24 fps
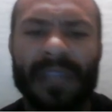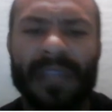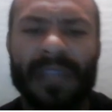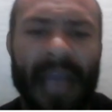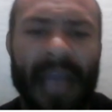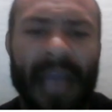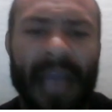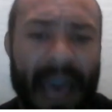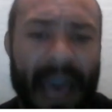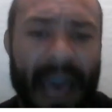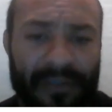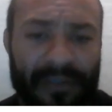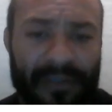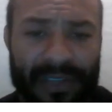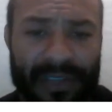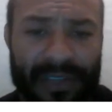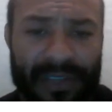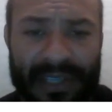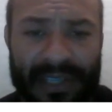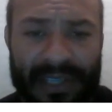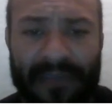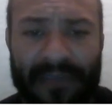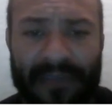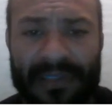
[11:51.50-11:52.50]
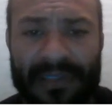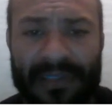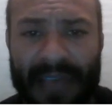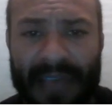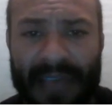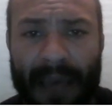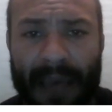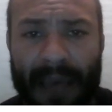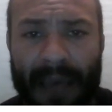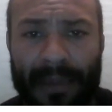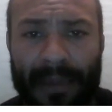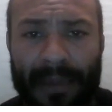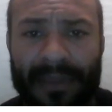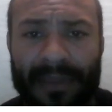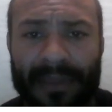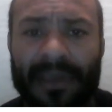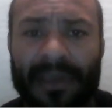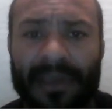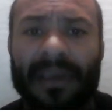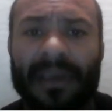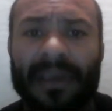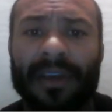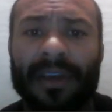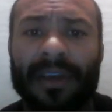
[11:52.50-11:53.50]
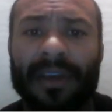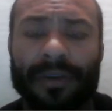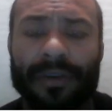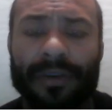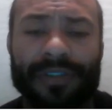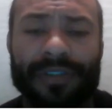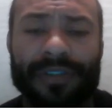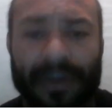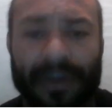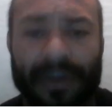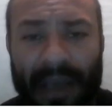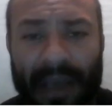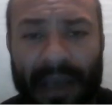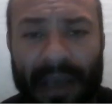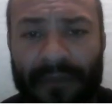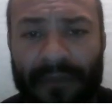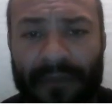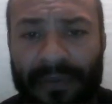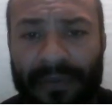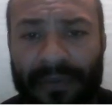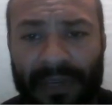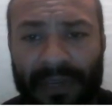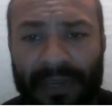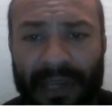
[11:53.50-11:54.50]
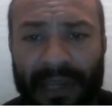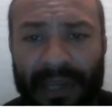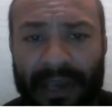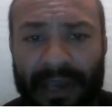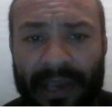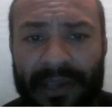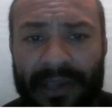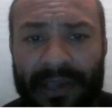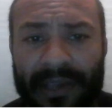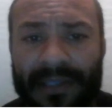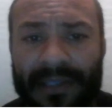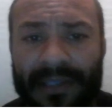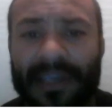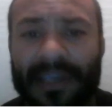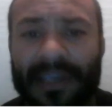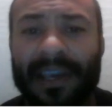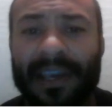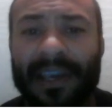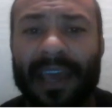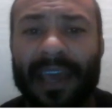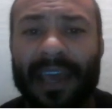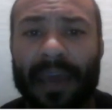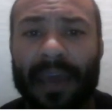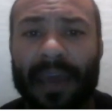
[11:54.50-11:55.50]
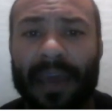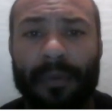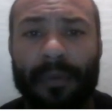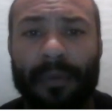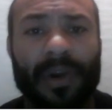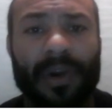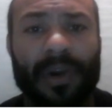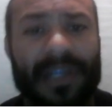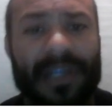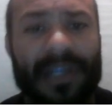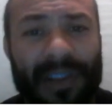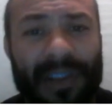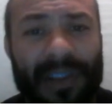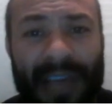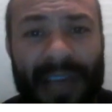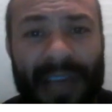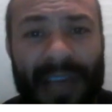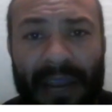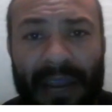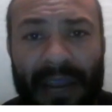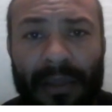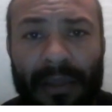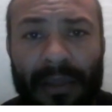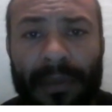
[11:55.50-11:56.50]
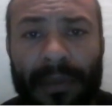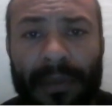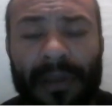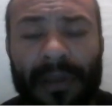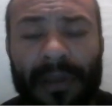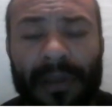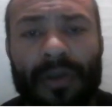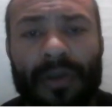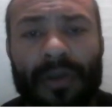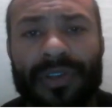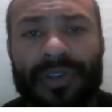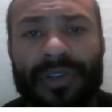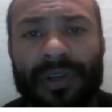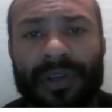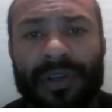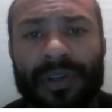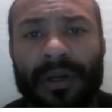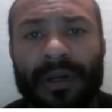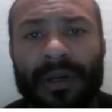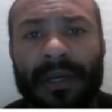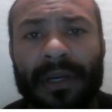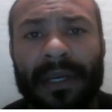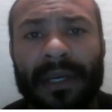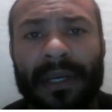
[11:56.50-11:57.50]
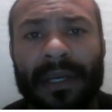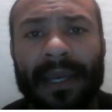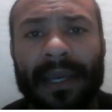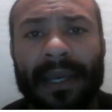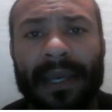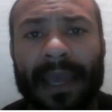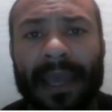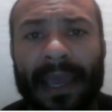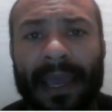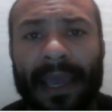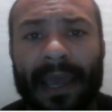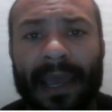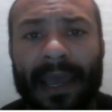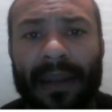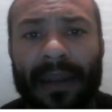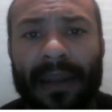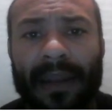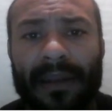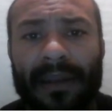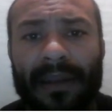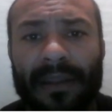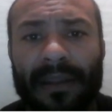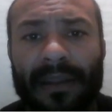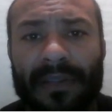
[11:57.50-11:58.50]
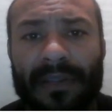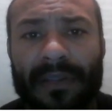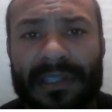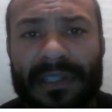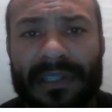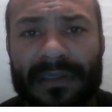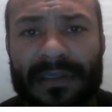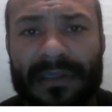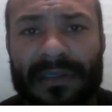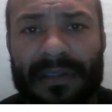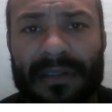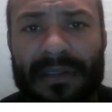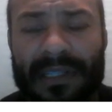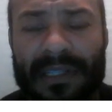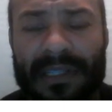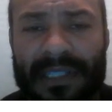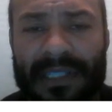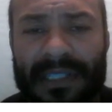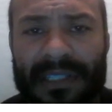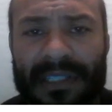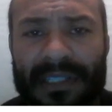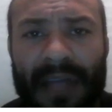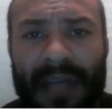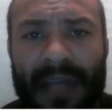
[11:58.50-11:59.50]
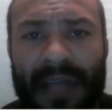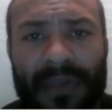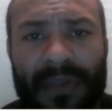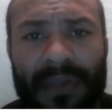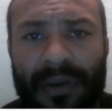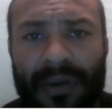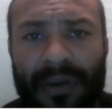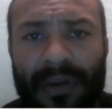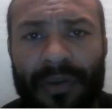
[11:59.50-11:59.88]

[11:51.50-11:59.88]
after the 7th Sabbath, you shall count 50 days, and we're going to look at it a little bit closer. And this is nothing new.